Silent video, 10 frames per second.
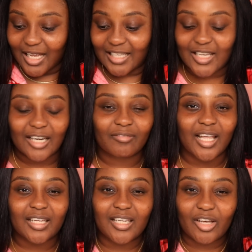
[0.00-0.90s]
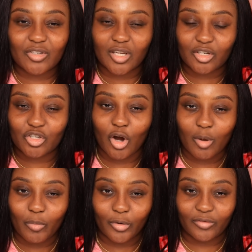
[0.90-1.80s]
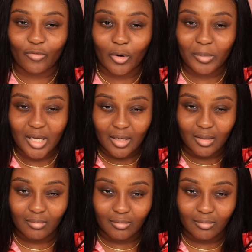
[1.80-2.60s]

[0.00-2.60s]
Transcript: It's kind of like nails on a chalkboard for me.